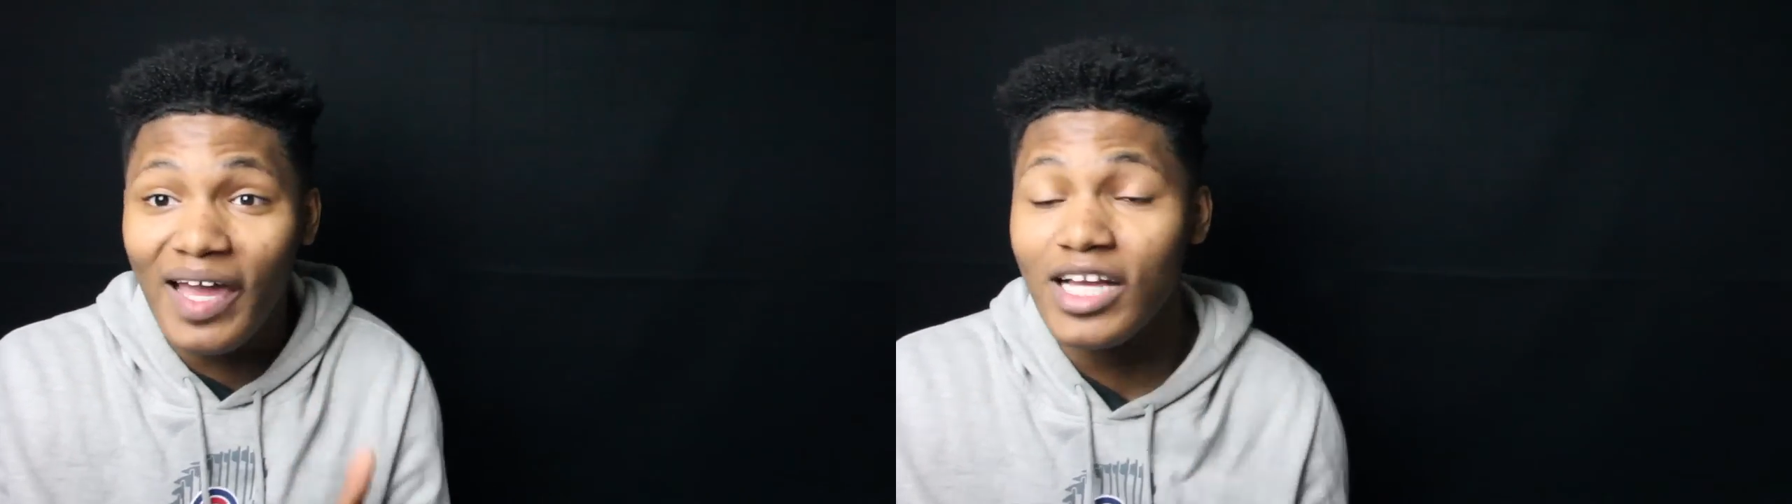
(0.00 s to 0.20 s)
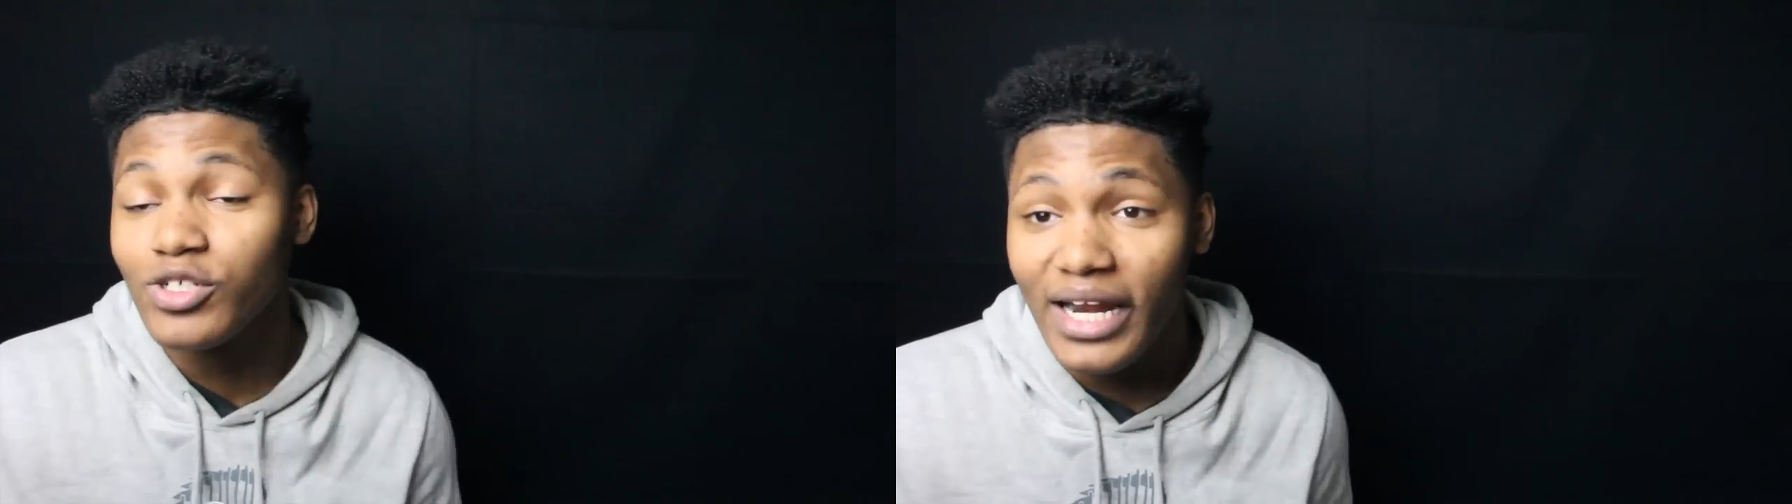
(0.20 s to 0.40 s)

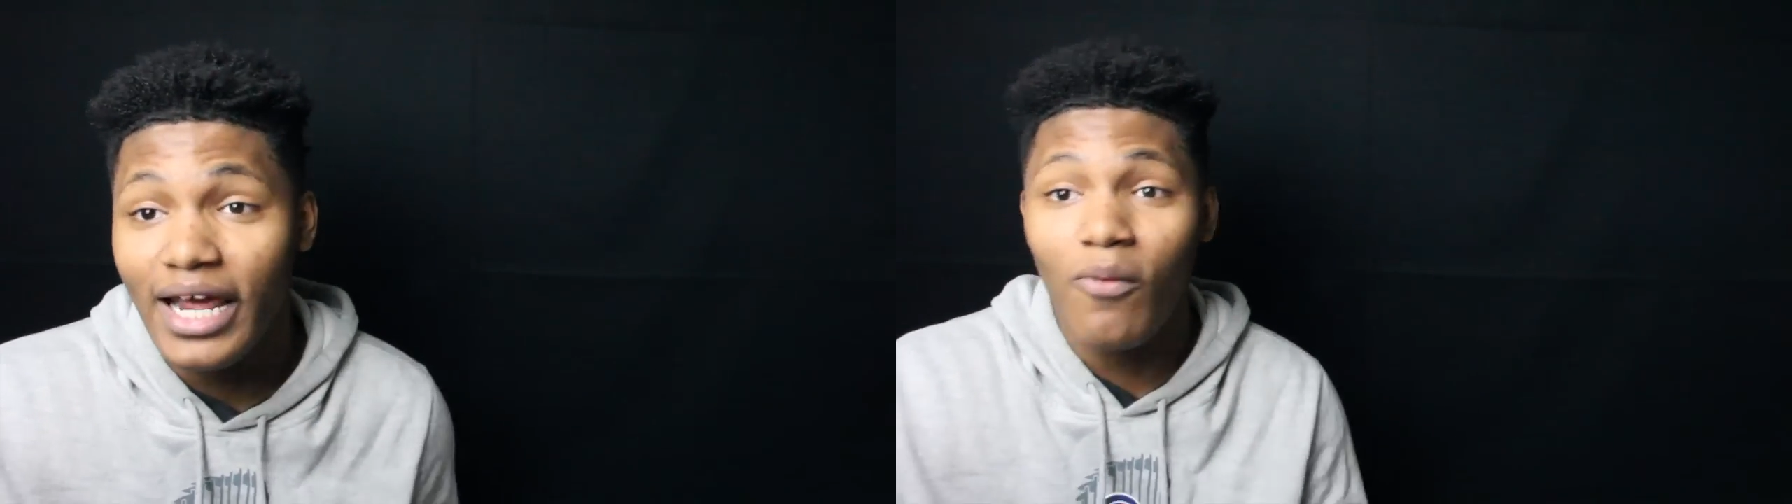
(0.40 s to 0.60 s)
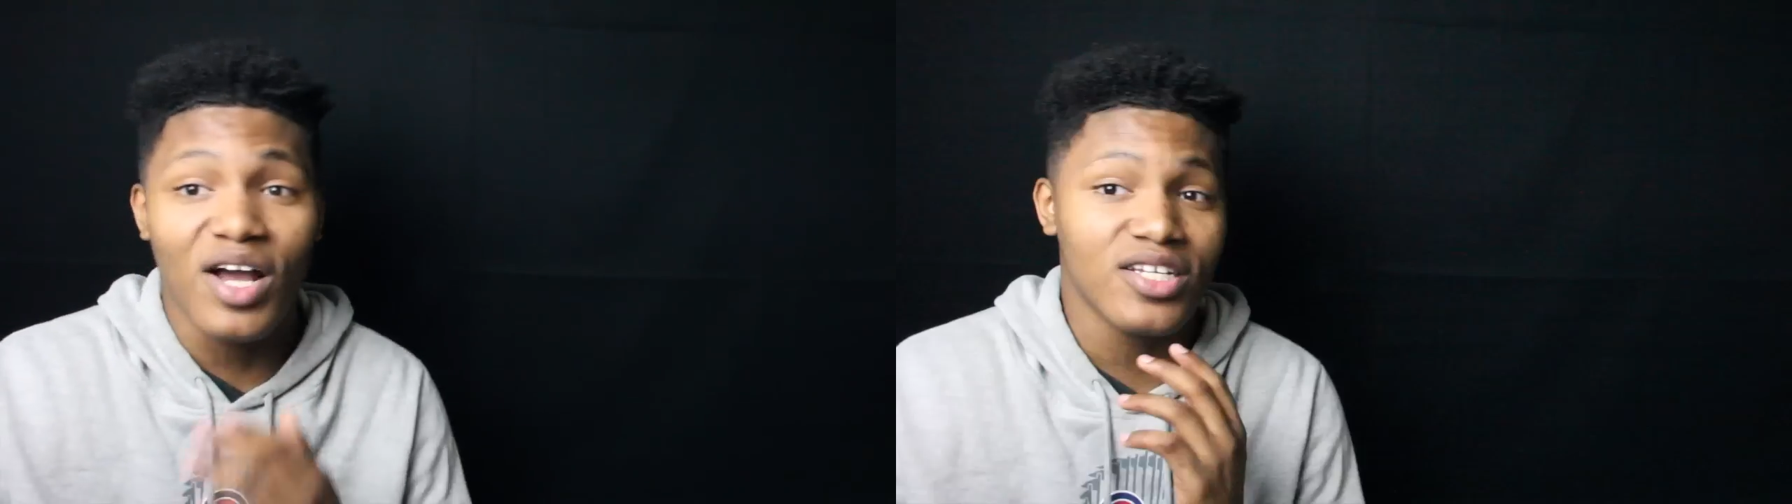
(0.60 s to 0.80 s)
page right
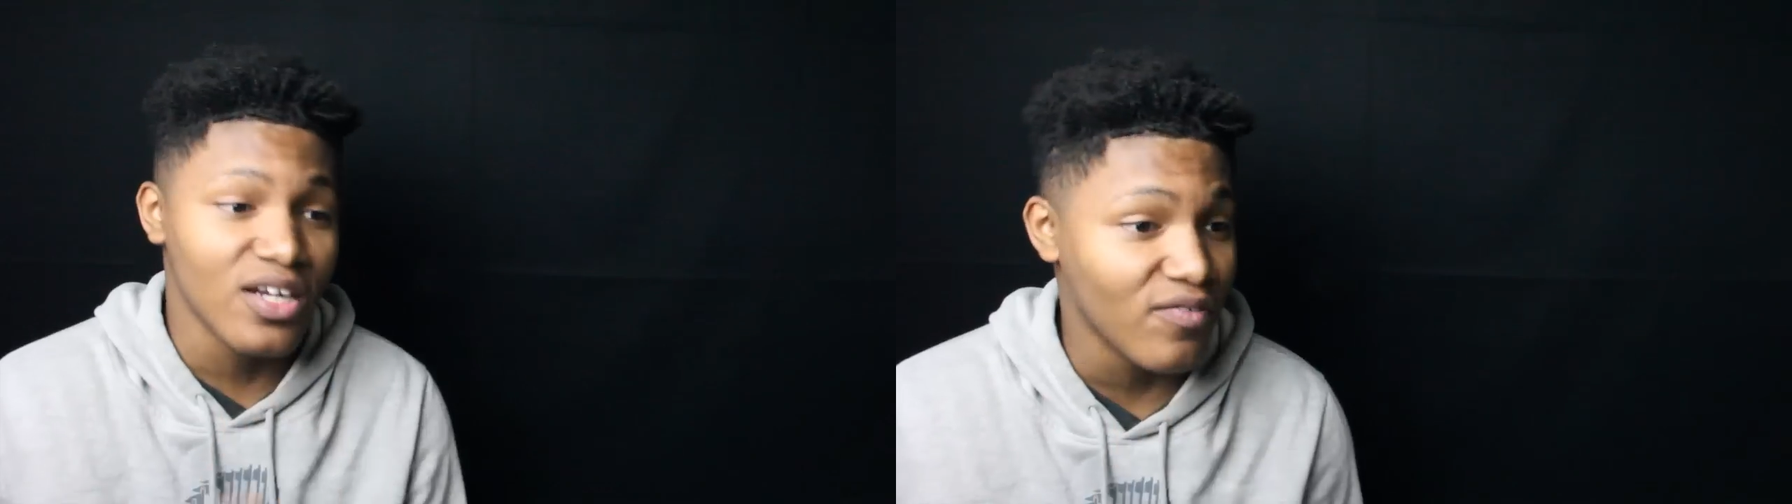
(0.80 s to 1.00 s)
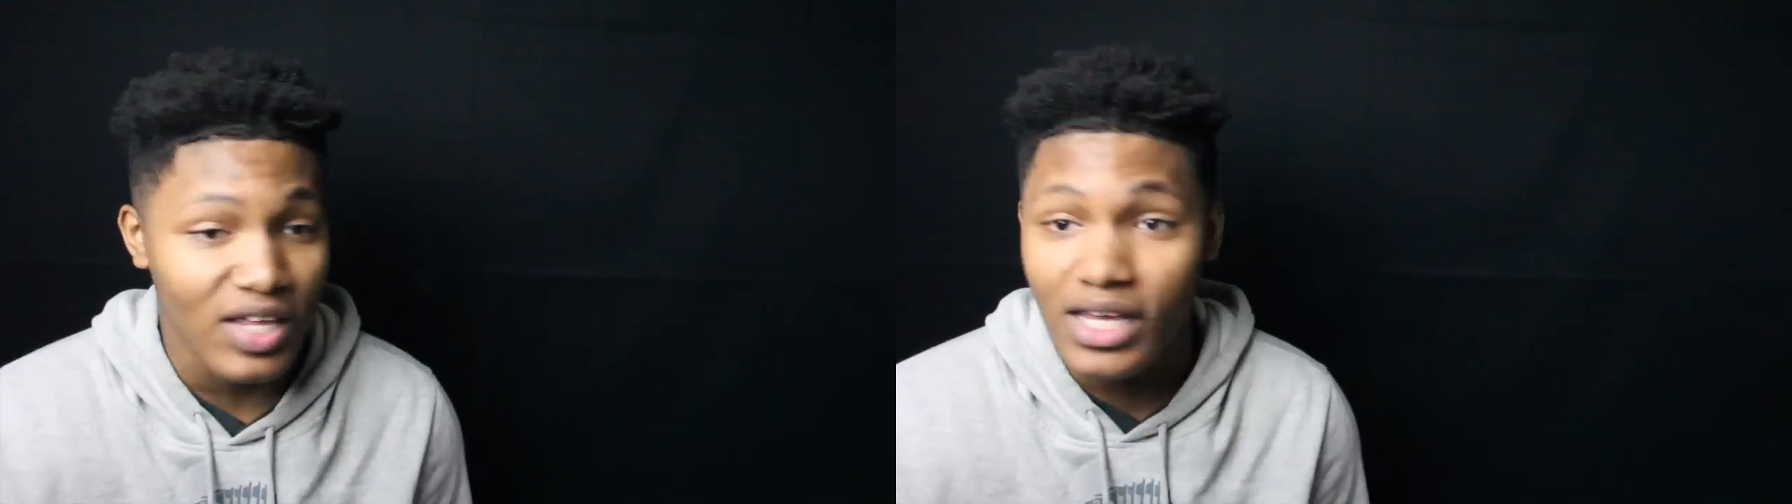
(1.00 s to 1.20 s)
now
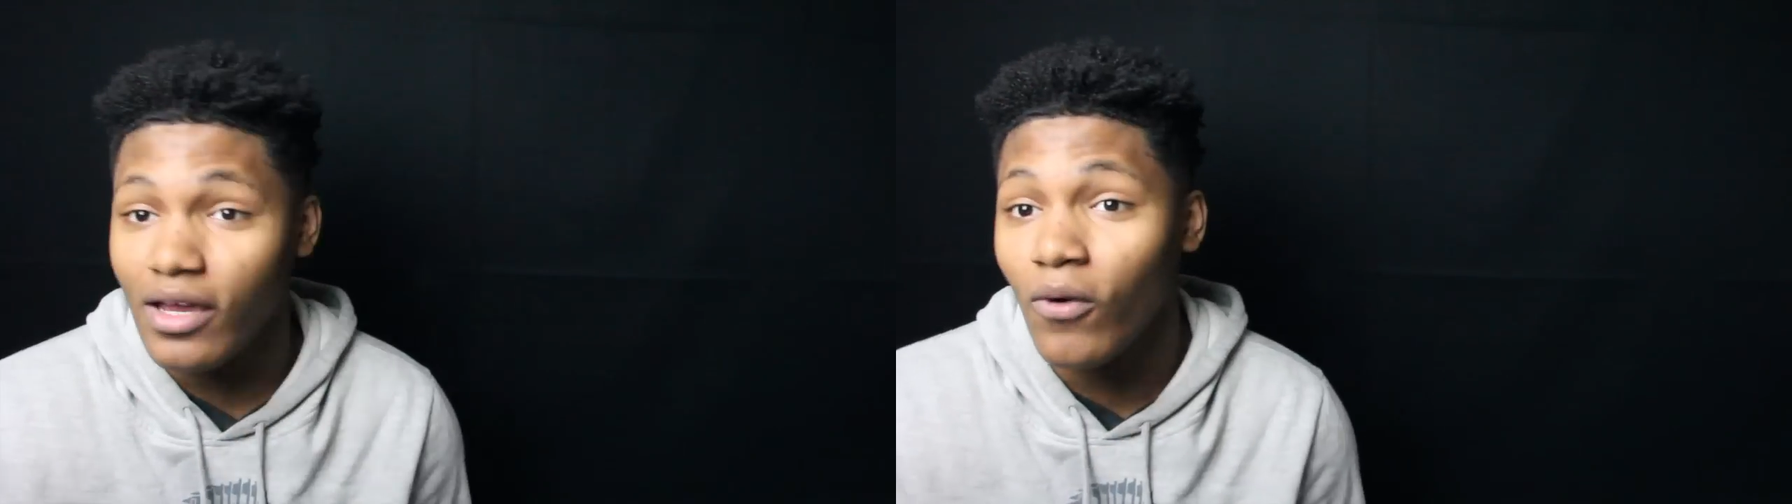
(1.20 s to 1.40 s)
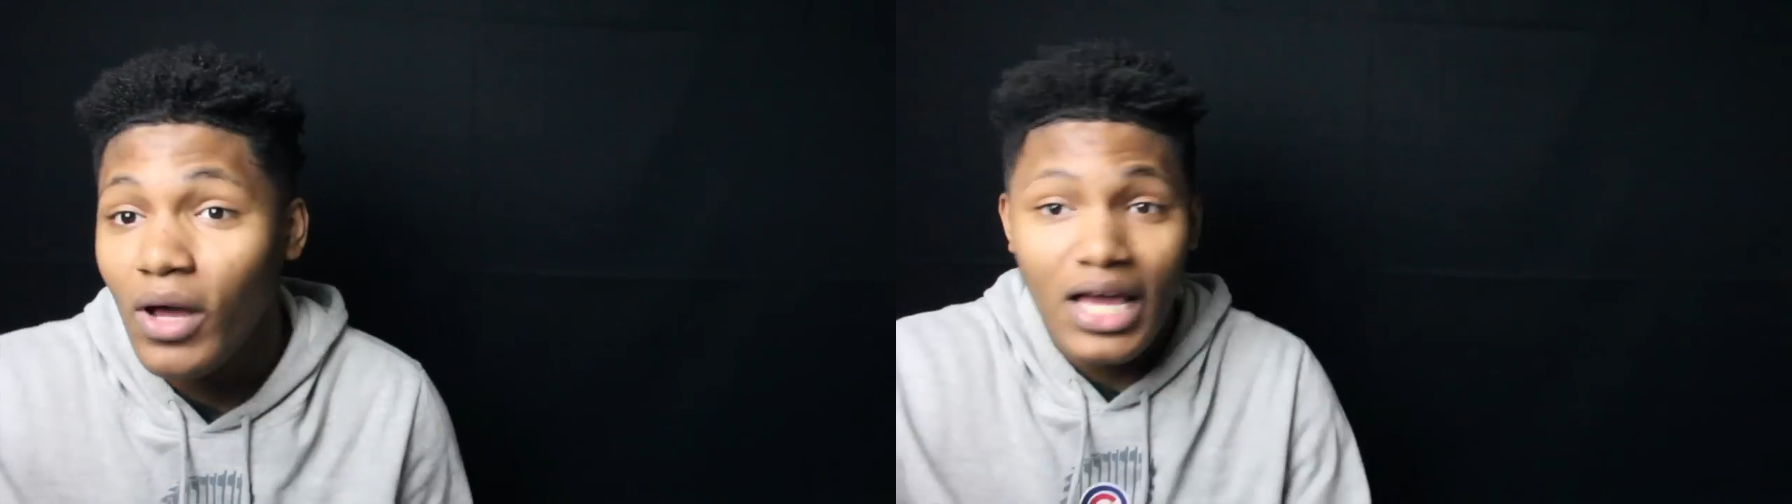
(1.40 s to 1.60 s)
watching the
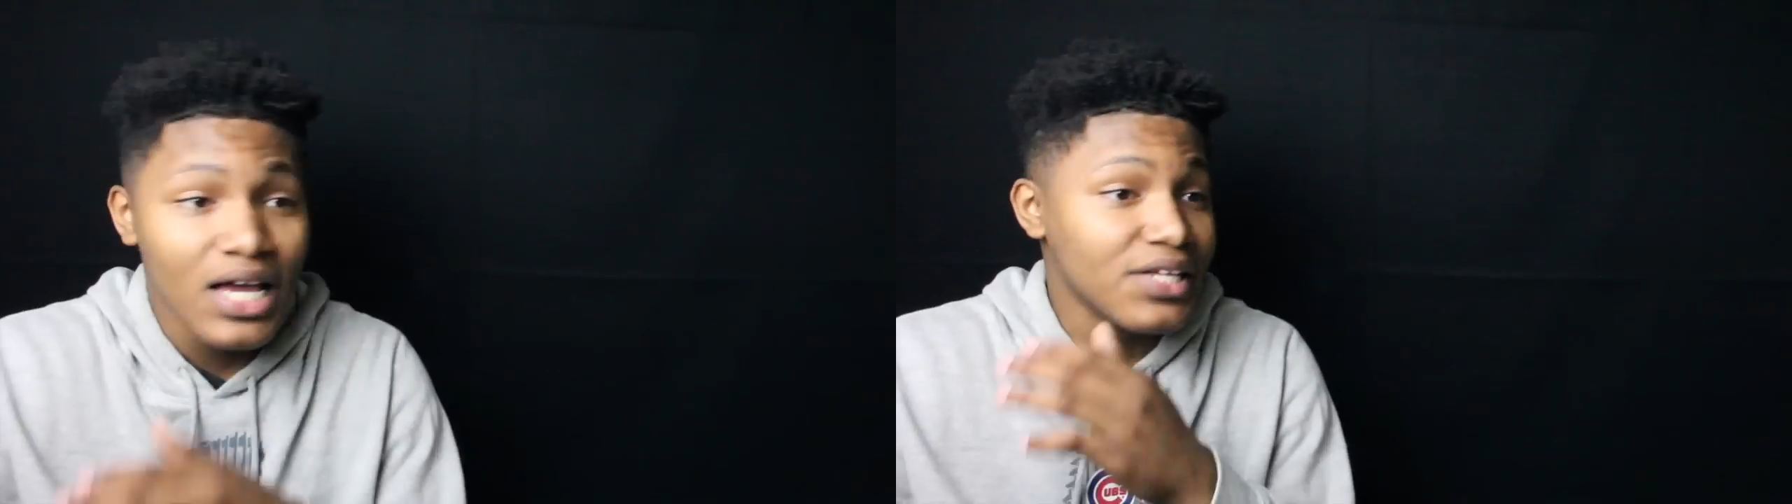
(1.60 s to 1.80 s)
video.